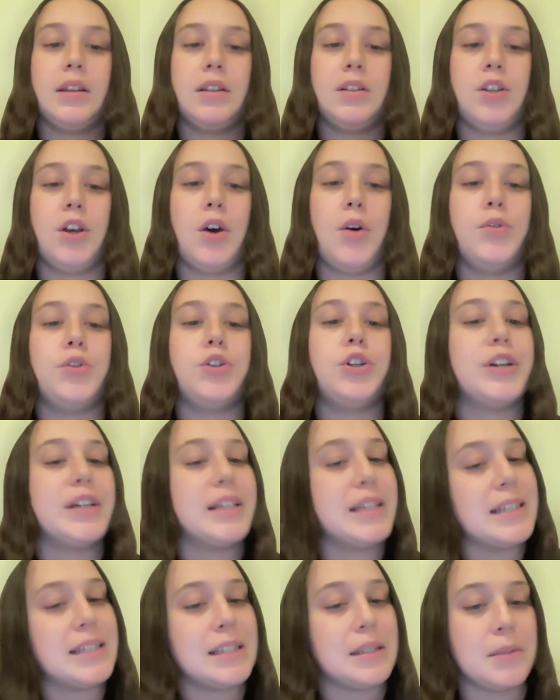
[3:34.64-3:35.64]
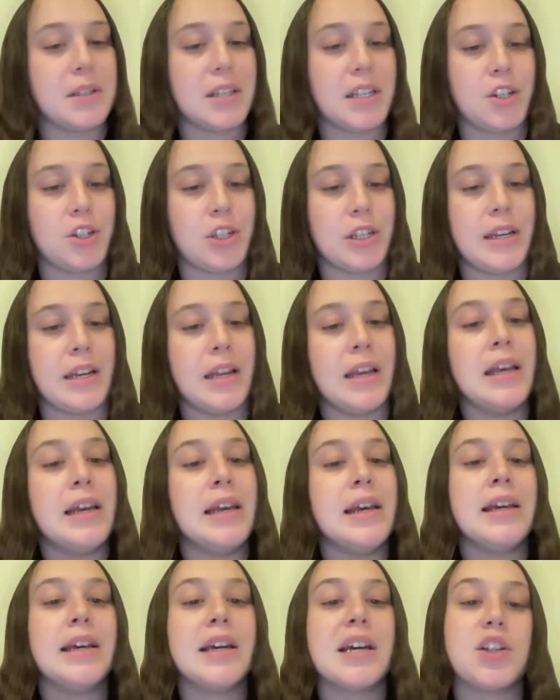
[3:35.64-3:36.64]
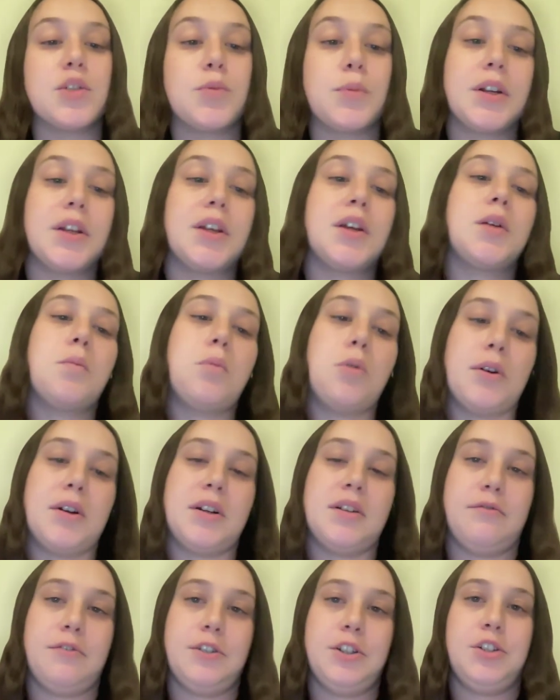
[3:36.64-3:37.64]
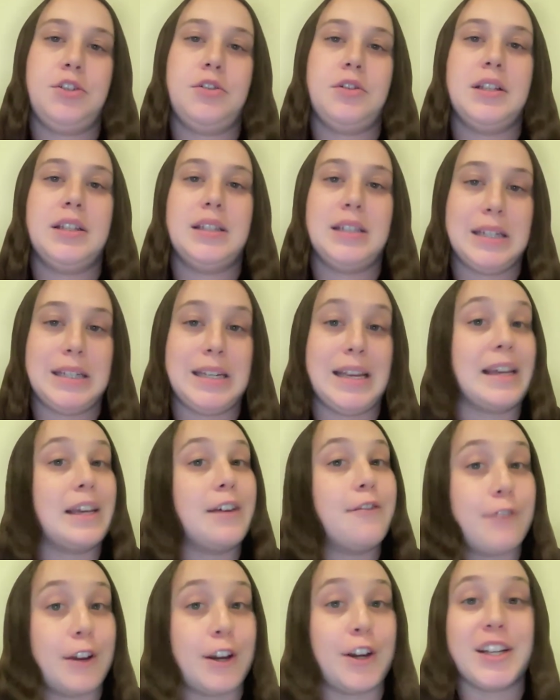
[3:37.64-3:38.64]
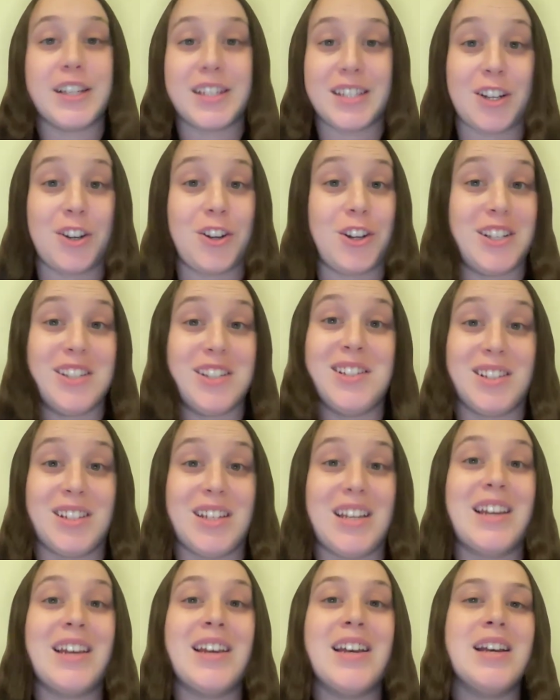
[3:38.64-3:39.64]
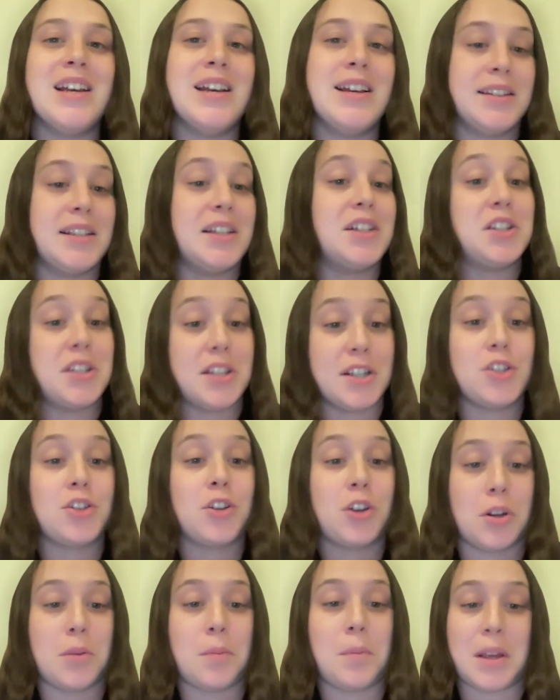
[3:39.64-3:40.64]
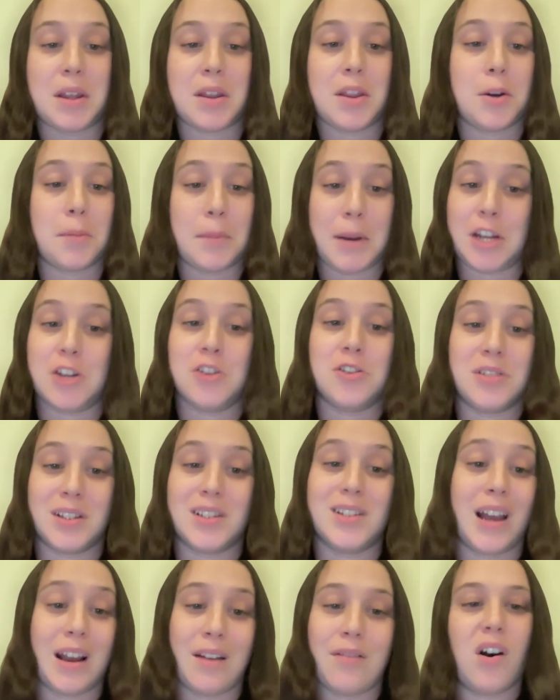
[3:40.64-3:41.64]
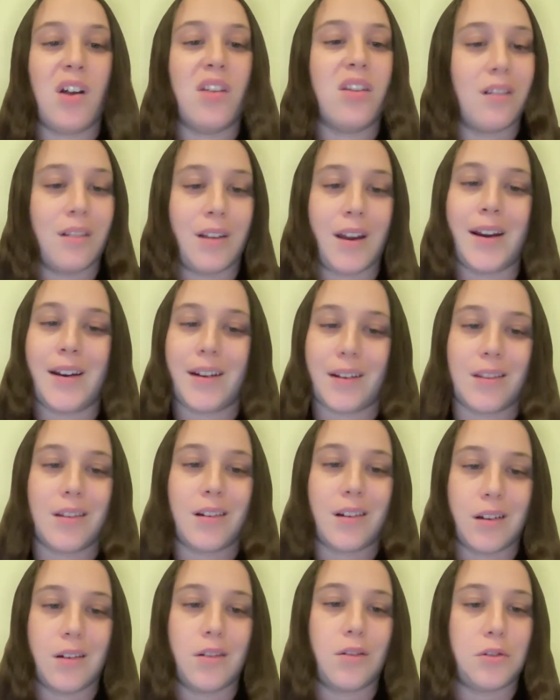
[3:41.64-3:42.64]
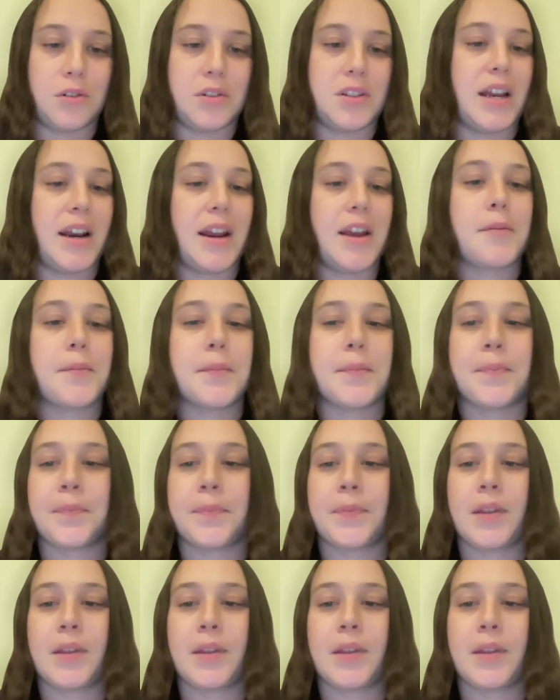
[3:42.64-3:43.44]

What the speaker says: So during the simulation, it's really important for students to take it very seriously since this could be their patient's life on the line in the clinical setting.